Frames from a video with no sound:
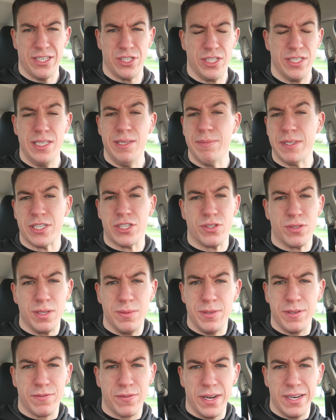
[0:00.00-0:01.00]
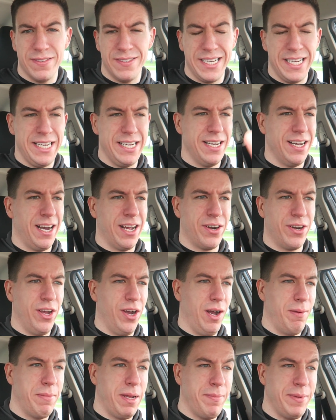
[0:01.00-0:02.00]
She seemed extremely friendly. I don't
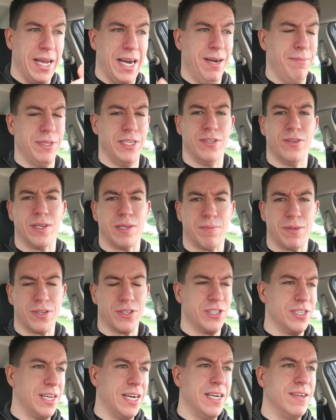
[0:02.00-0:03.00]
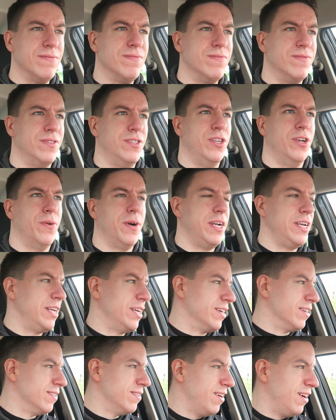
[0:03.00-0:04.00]
know, maybe I'm the annoying person. I have no
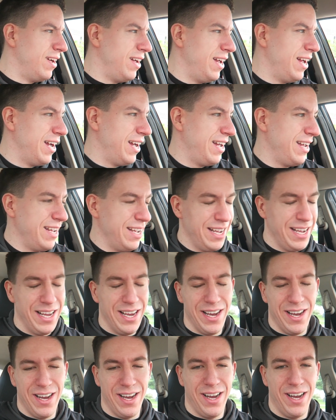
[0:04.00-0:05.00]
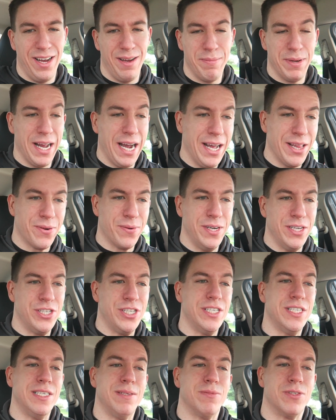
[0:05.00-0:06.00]
idea. But either way,
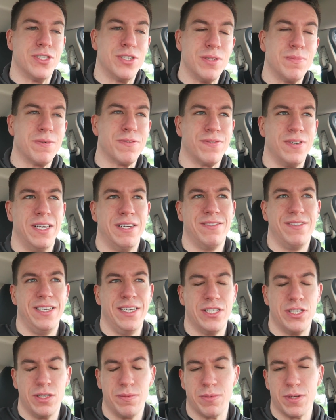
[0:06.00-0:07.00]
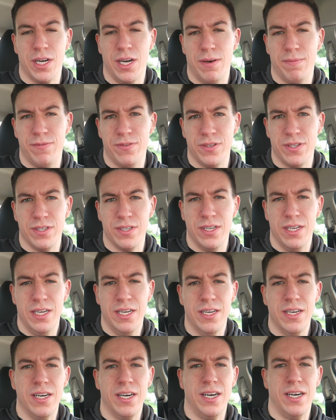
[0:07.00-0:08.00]
she seemed super friendly, super helpful.
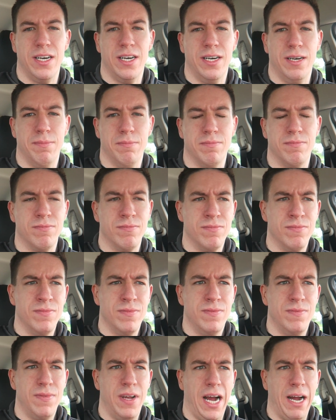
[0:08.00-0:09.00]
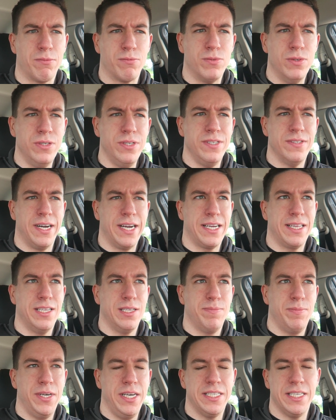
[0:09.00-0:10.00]
I really like
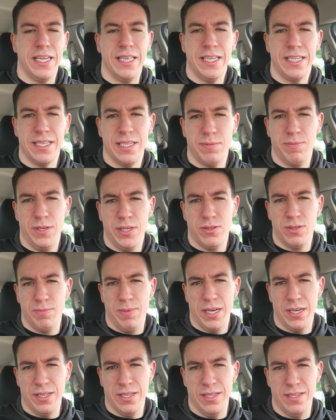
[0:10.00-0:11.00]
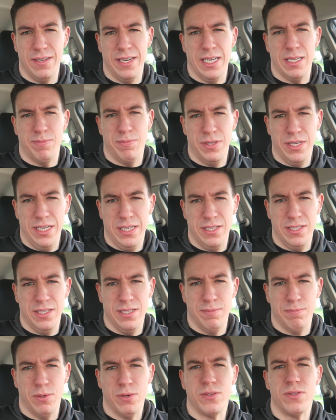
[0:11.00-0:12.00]
this place. I think this place was better than the last place,
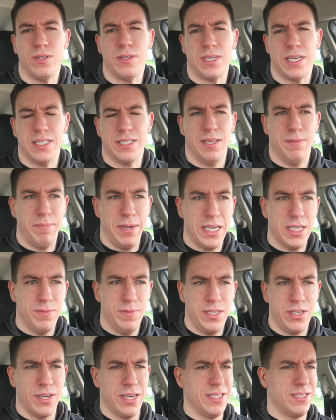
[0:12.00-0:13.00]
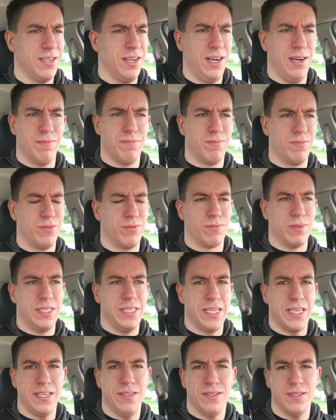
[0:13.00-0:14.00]
mostly because of the basement. You guys saw how
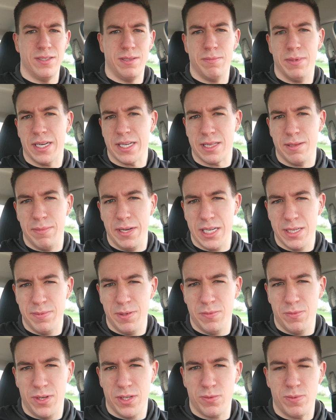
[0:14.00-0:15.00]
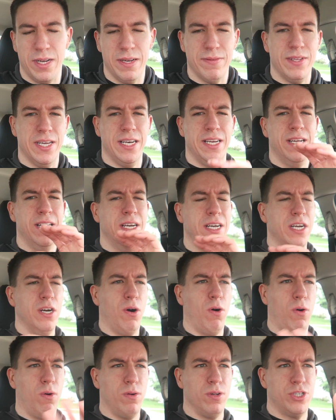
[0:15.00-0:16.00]
ridiculously big the basement was. We have that
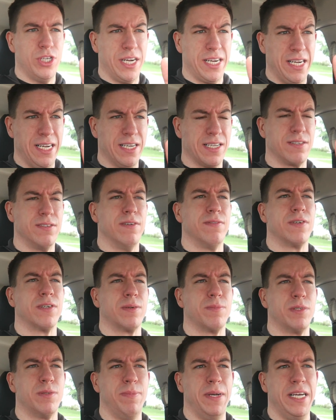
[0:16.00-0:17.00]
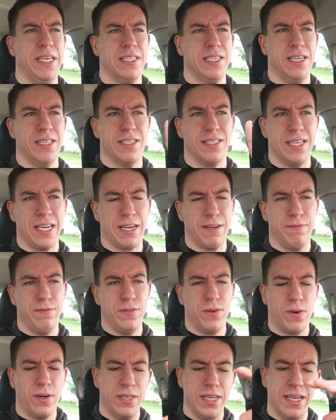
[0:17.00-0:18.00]
whole gigantic living room space on the second
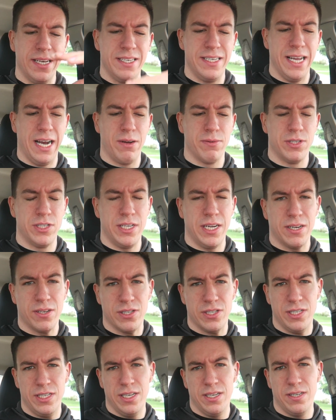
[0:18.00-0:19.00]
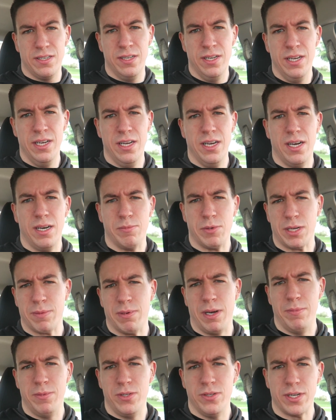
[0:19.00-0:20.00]
floor, and then downstairs still. We could
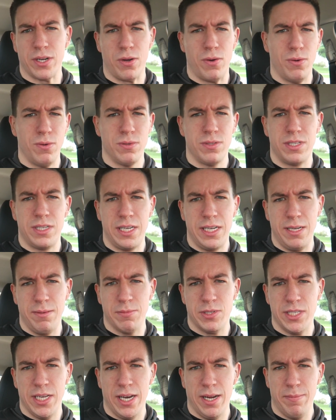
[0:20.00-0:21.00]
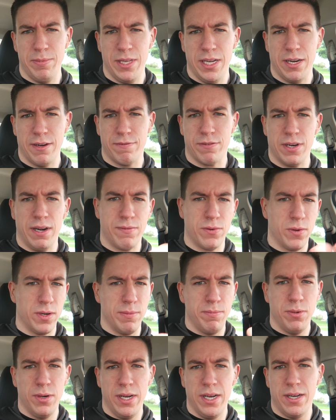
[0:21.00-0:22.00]
probably do like a whole team setup there for everyone
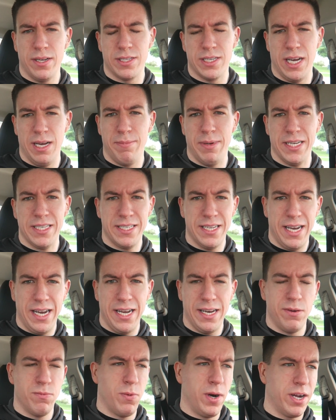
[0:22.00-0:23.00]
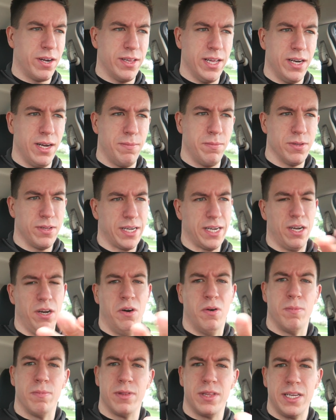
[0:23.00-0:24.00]
to play all side by side and wire that up with like a
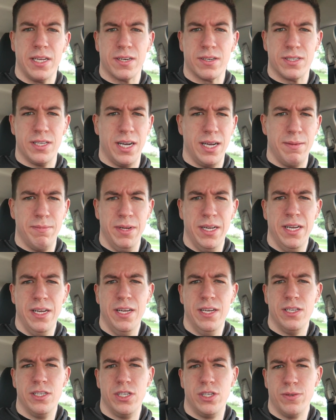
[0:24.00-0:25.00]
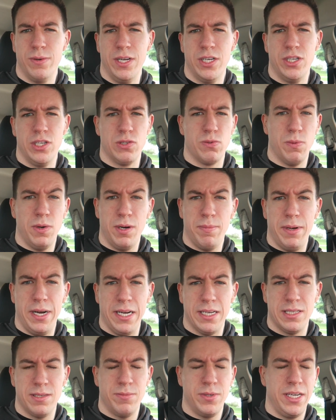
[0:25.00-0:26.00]
home theater type situation as well,
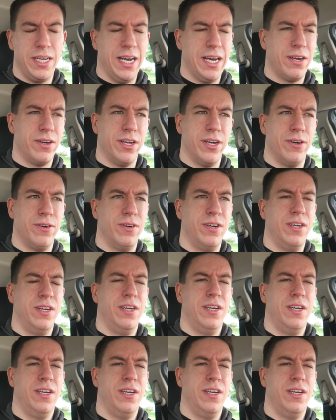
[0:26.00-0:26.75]
possibly. I don't know.